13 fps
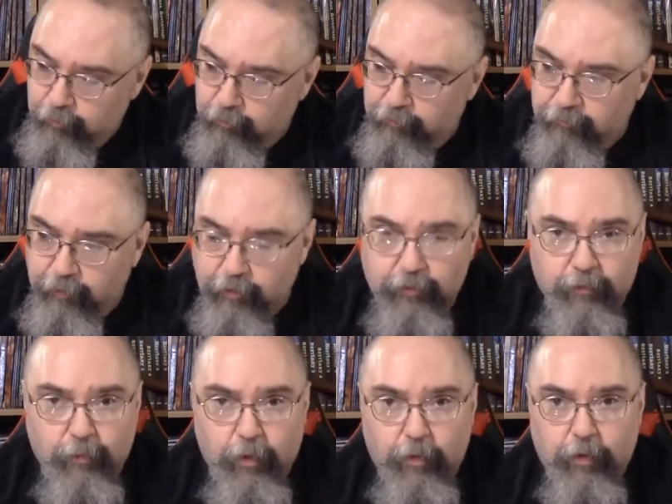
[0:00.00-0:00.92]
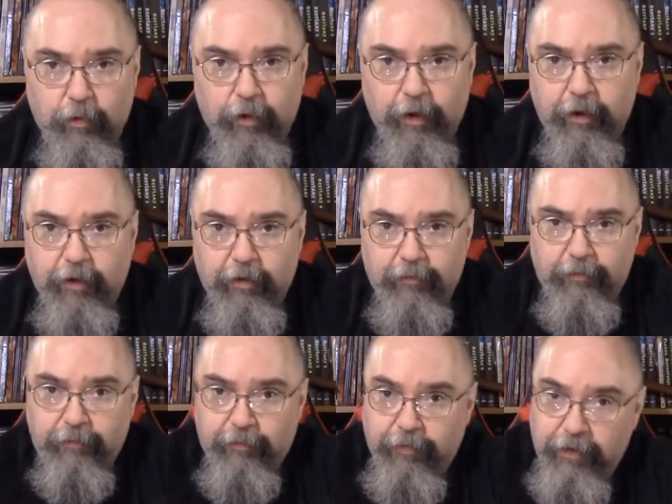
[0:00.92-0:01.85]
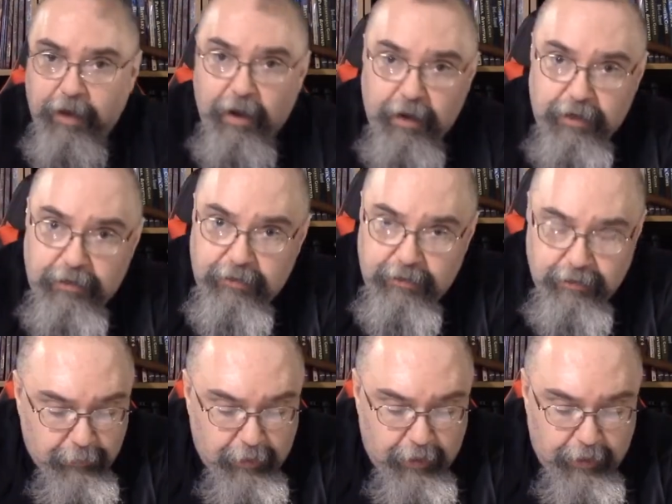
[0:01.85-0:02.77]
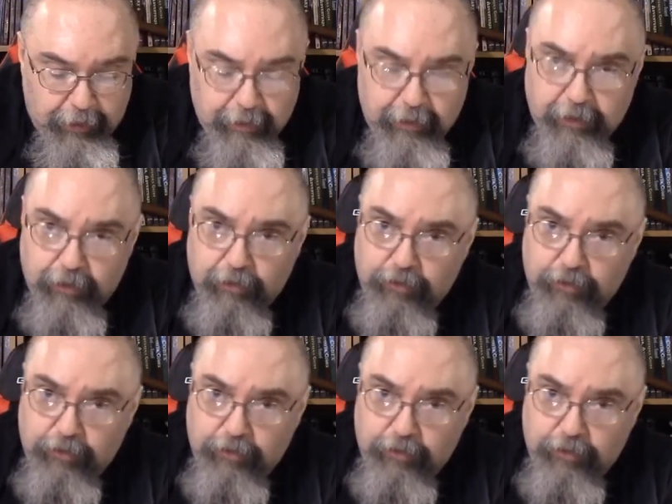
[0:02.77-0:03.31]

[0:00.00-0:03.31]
first roll of the dice, and it continues